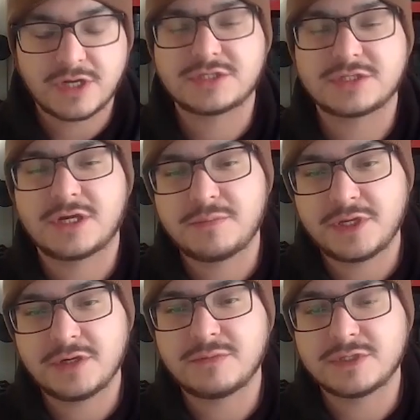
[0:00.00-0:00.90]
production
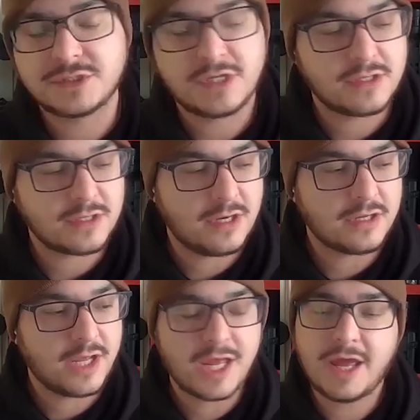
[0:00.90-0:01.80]
company here in Montreal. They call
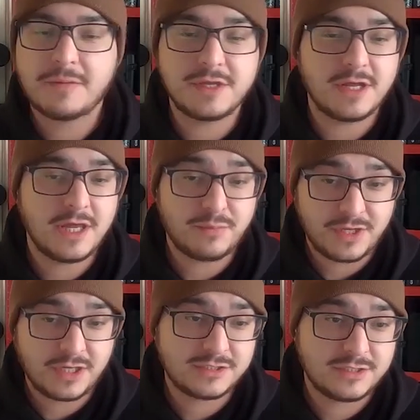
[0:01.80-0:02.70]
it MTLA
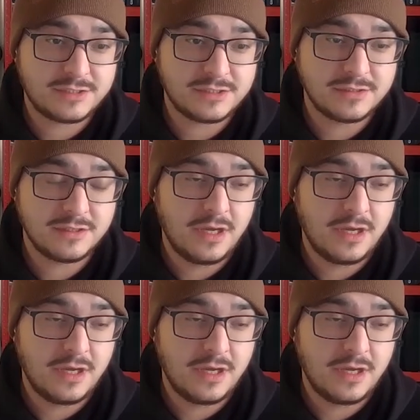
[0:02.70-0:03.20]
Productions.